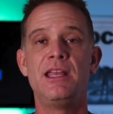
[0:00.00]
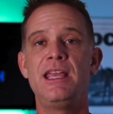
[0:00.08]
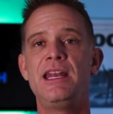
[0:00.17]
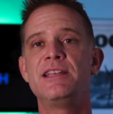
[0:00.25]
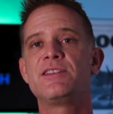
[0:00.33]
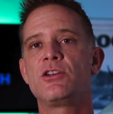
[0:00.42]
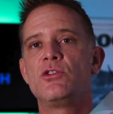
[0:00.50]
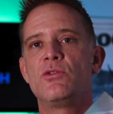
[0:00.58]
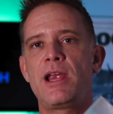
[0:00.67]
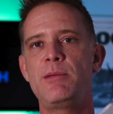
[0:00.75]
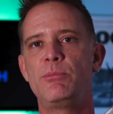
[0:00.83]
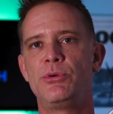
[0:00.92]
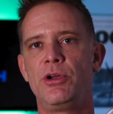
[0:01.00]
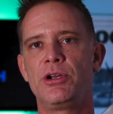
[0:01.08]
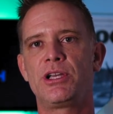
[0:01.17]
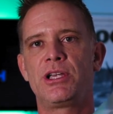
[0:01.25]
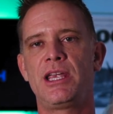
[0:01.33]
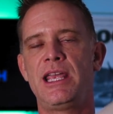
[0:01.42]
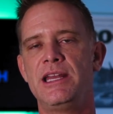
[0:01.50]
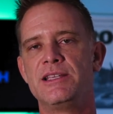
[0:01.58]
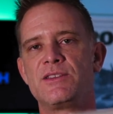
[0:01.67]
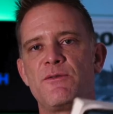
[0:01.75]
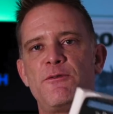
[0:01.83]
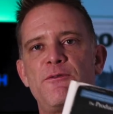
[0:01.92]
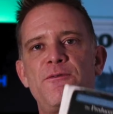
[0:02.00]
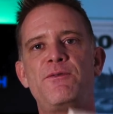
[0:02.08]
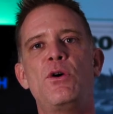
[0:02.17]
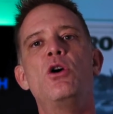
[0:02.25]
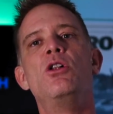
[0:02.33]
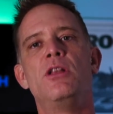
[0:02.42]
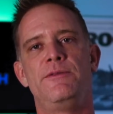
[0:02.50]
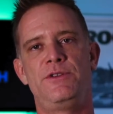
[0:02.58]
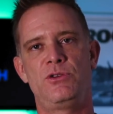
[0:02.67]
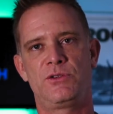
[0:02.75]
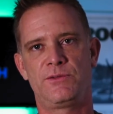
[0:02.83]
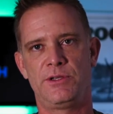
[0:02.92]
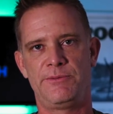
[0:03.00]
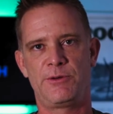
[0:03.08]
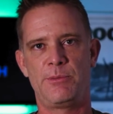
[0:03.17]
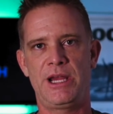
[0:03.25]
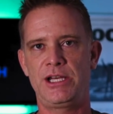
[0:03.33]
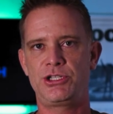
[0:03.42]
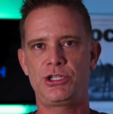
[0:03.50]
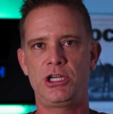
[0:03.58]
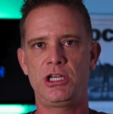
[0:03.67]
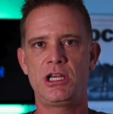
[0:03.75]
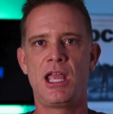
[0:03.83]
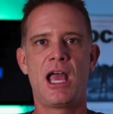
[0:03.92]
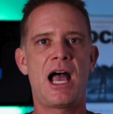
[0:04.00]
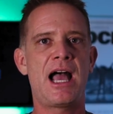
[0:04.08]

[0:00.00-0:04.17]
It is a great book. It is full of useful information.